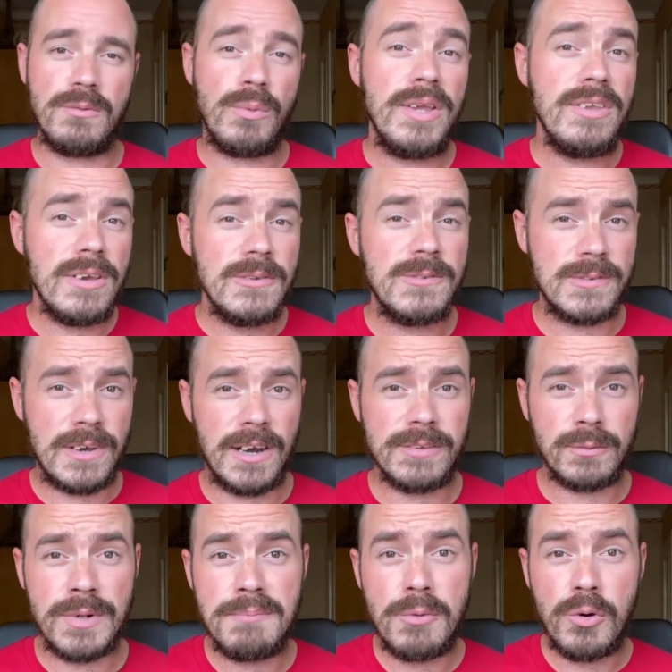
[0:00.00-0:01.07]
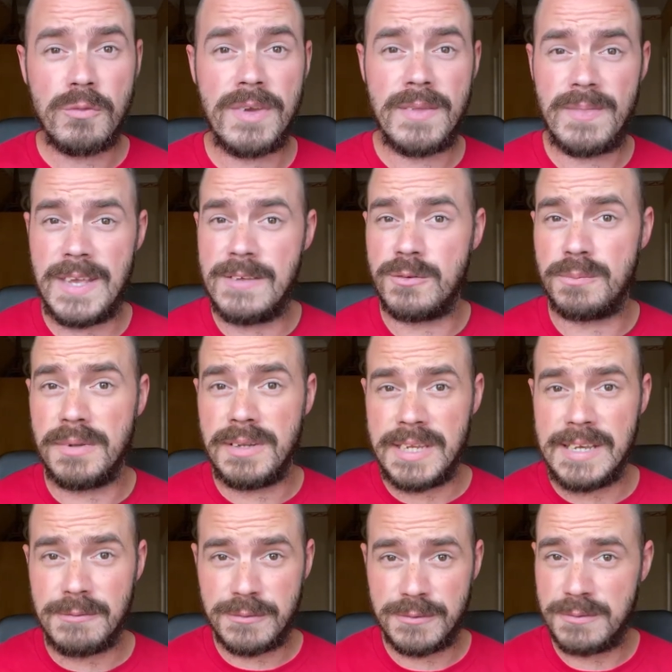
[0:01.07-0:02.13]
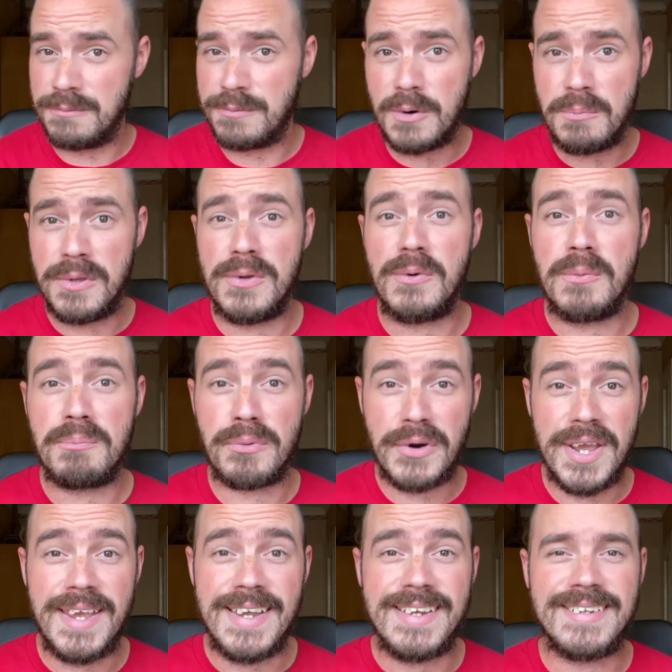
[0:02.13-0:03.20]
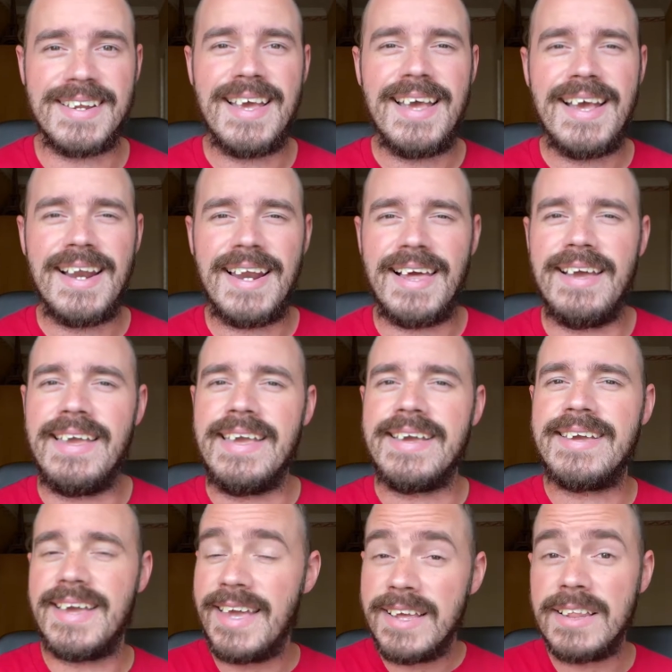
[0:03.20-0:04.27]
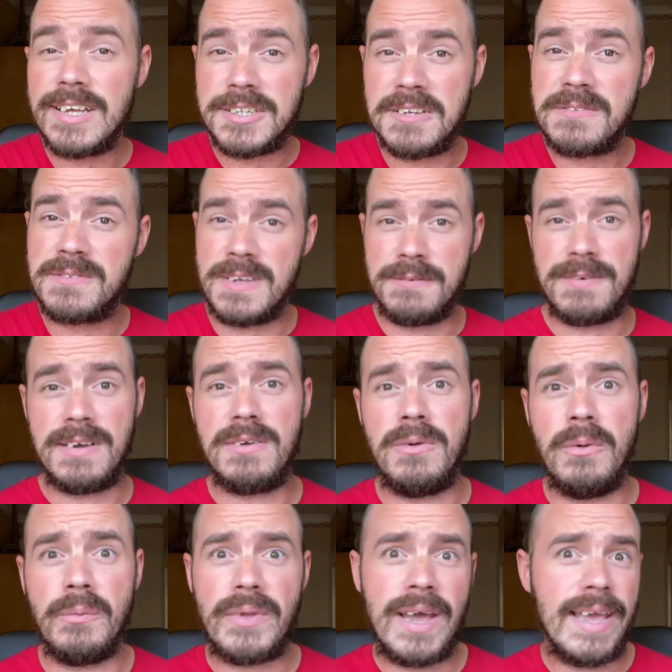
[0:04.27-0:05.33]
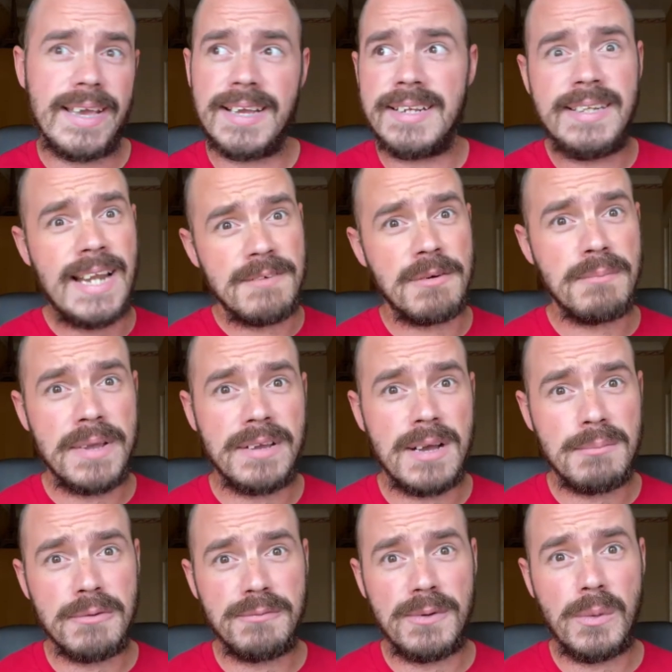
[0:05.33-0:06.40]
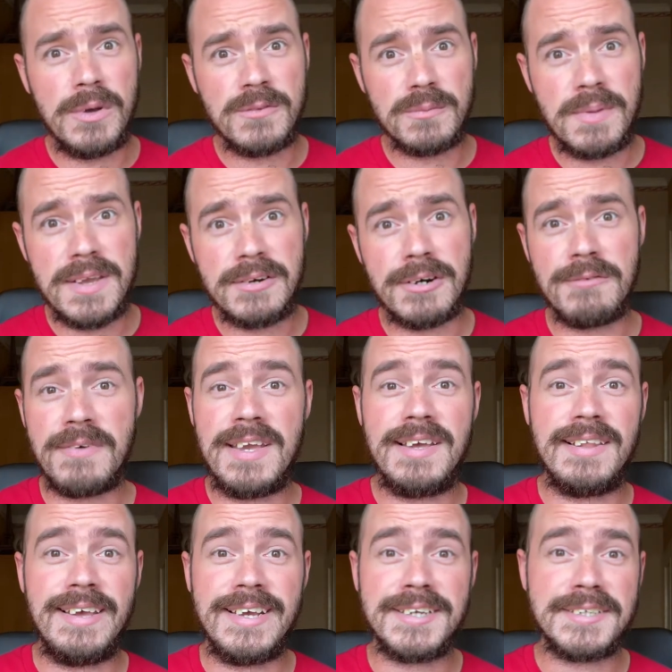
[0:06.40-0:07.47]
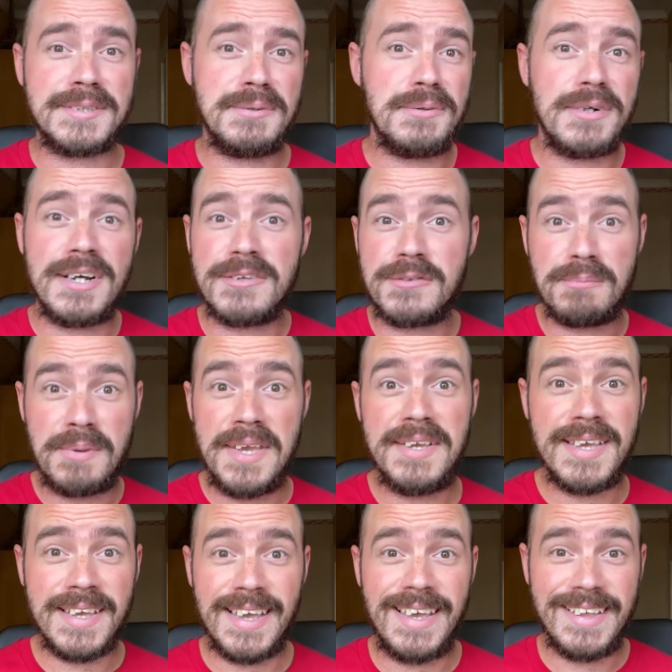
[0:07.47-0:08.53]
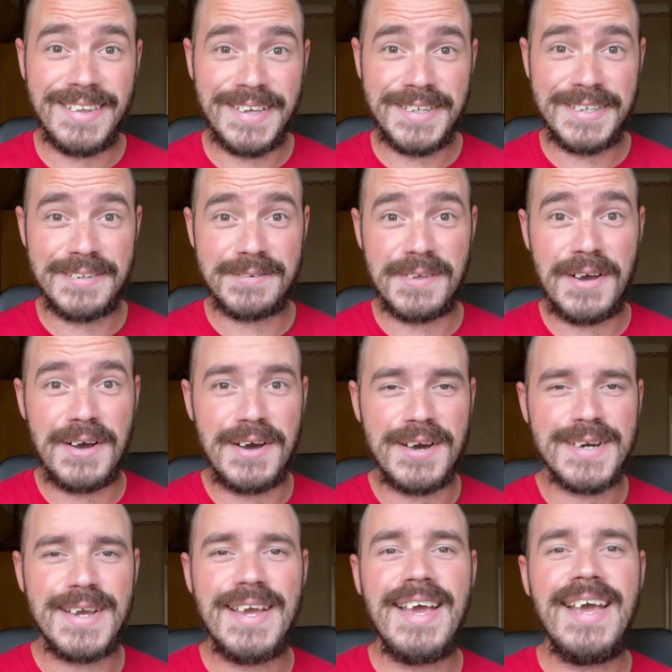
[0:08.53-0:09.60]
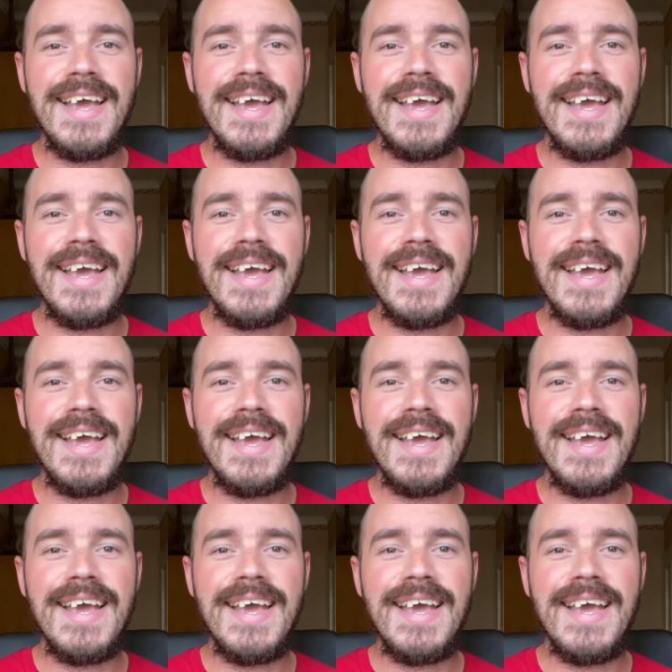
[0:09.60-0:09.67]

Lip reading: When you start removing these beliefs from your brain, like English is difficult, I can never become a fluent speaker of English, or speaking English is hard,